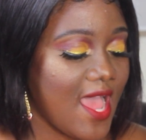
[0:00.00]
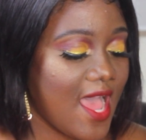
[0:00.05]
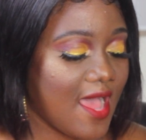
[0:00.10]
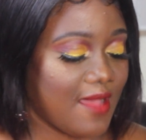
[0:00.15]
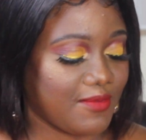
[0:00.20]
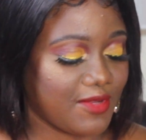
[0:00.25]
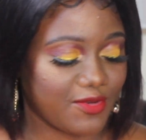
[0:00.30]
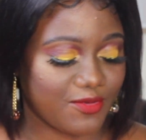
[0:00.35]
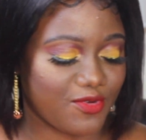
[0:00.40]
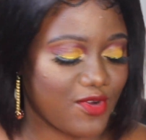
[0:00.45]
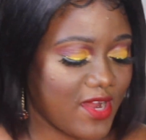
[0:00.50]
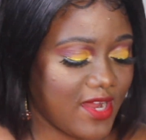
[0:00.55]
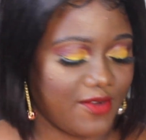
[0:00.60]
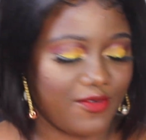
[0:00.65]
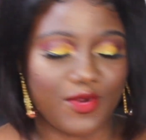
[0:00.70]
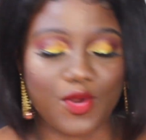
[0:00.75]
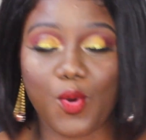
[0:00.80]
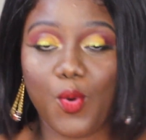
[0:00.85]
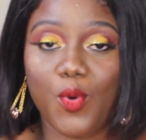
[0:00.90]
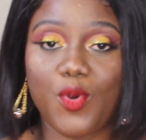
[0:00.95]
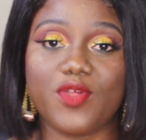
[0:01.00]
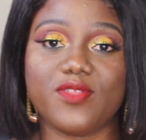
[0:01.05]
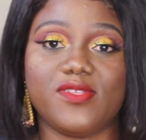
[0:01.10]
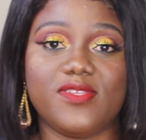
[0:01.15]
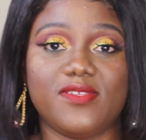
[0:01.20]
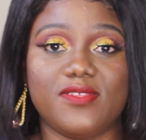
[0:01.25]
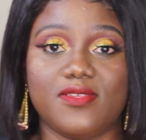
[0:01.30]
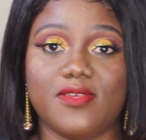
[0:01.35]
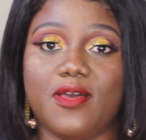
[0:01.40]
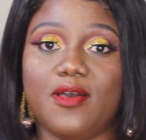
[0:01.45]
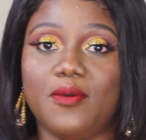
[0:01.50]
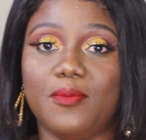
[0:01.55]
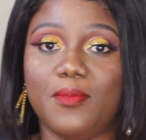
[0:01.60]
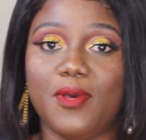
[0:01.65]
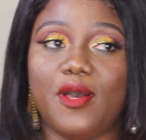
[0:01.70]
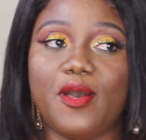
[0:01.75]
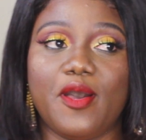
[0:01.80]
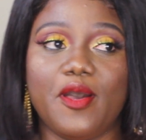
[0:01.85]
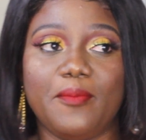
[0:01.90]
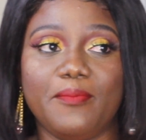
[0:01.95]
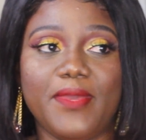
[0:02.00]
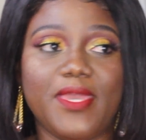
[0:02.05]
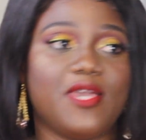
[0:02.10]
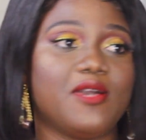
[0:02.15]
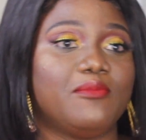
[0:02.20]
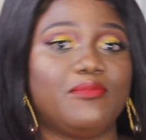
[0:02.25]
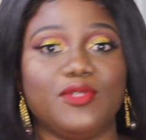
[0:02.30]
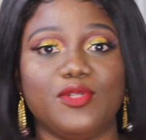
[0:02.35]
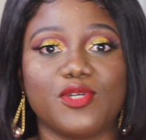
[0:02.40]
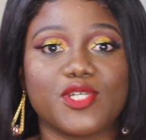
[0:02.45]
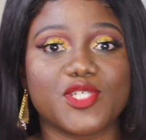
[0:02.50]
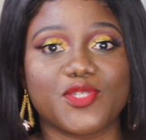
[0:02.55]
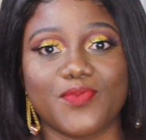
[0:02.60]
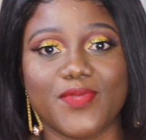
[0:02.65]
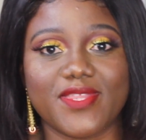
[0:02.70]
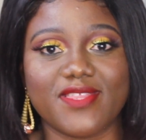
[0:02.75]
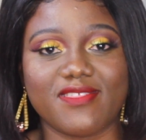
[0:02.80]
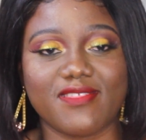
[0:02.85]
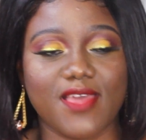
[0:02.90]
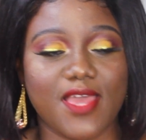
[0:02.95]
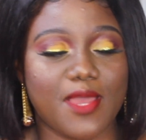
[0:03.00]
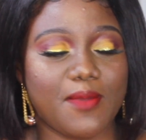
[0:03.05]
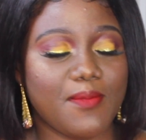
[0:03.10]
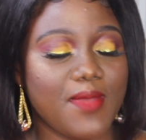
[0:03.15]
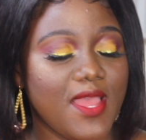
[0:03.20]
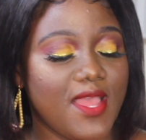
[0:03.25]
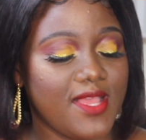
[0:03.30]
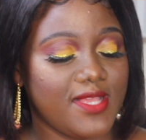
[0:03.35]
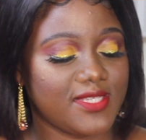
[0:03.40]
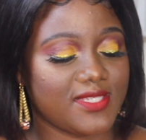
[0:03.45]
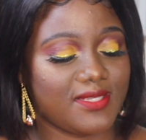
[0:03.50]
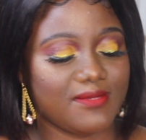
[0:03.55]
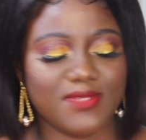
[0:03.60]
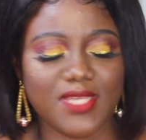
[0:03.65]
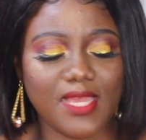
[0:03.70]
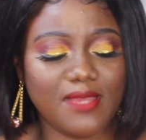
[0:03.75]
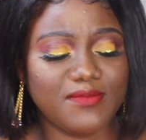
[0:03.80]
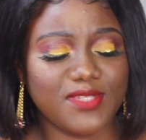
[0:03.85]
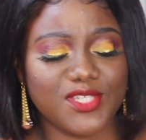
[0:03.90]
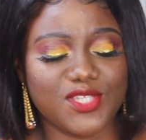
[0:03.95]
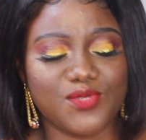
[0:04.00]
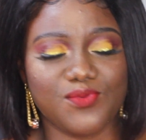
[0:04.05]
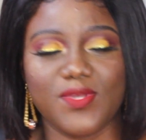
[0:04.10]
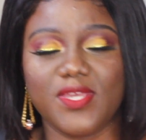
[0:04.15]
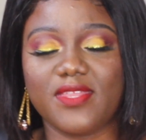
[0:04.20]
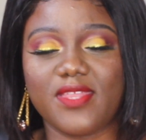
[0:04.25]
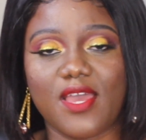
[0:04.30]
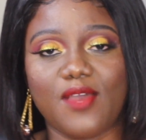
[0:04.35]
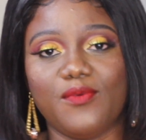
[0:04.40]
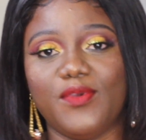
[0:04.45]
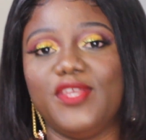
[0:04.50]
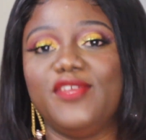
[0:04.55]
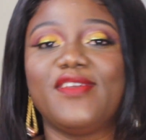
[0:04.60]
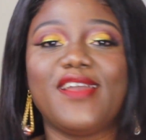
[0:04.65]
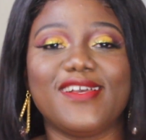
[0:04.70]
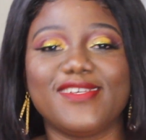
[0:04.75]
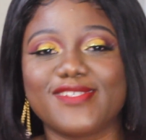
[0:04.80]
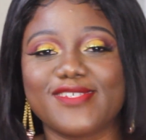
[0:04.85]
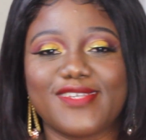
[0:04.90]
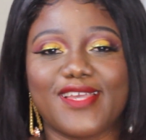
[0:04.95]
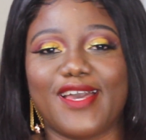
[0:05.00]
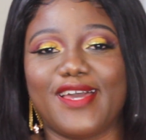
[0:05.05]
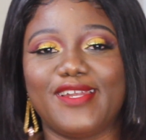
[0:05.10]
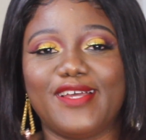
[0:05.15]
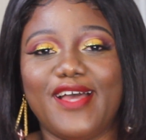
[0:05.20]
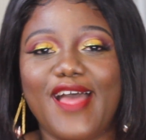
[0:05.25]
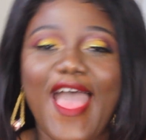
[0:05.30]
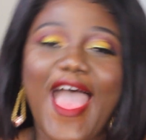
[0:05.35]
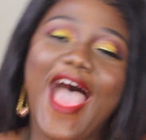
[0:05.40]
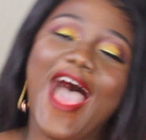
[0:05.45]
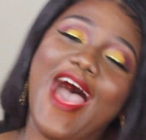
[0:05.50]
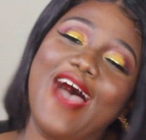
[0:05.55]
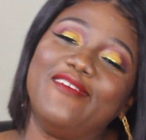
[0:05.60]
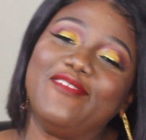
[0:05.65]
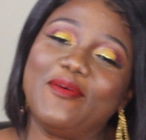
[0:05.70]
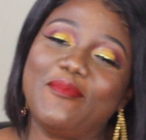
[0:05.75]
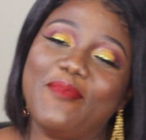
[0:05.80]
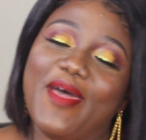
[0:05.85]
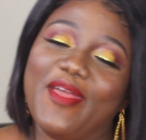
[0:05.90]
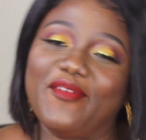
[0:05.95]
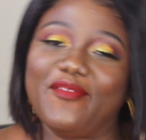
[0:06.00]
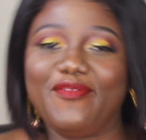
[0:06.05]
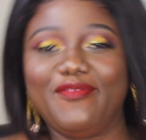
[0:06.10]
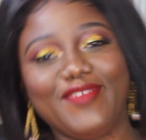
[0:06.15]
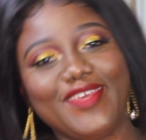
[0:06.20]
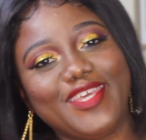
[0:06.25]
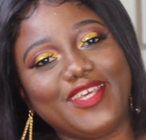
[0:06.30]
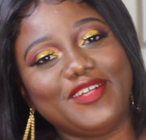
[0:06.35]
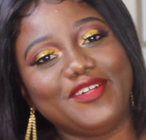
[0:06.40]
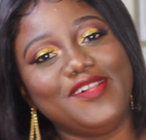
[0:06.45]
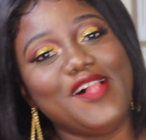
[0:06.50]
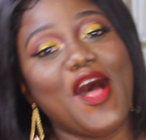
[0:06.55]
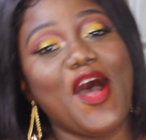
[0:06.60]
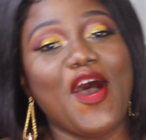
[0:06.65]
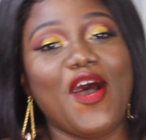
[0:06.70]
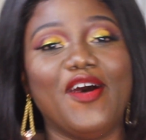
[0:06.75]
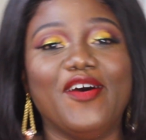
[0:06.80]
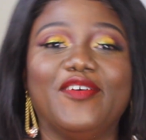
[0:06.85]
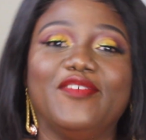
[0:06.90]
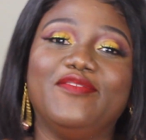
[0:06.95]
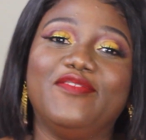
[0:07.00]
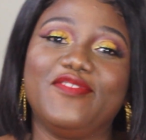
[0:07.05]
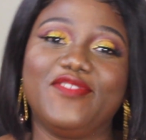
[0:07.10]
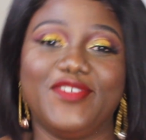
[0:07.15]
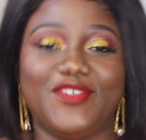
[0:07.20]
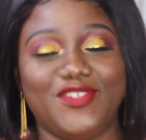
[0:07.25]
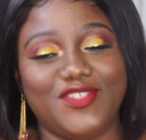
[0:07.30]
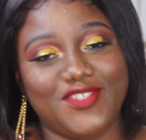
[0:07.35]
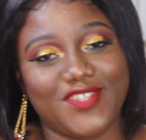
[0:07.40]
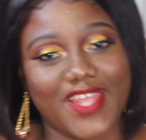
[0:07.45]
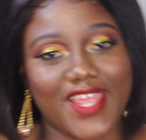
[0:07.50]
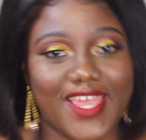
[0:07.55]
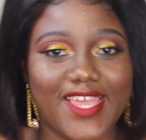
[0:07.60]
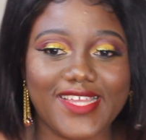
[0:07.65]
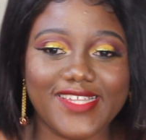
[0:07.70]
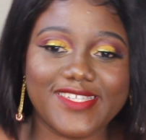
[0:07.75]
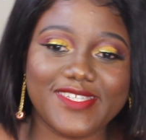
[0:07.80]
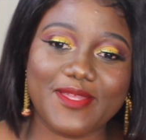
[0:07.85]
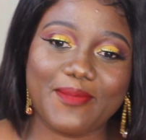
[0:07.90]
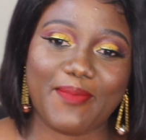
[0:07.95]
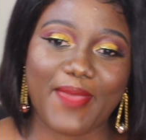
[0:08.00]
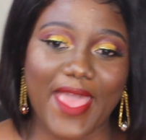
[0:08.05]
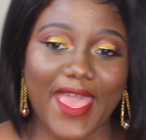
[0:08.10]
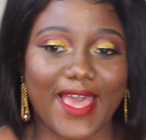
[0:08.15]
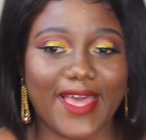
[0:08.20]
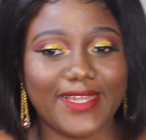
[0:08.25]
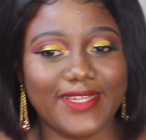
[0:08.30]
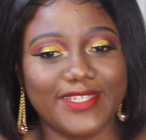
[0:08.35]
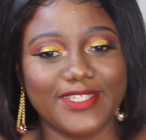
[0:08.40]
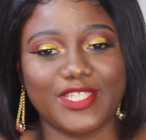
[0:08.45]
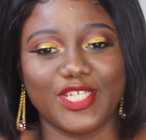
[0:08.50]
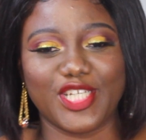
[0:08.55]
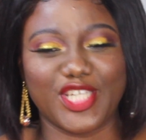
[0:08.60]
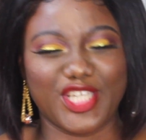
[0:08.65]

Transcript: I'm gonna try and record some makeup looks with them sometime this week. That way you guys can kind of have a better feel of the shades, the palette, the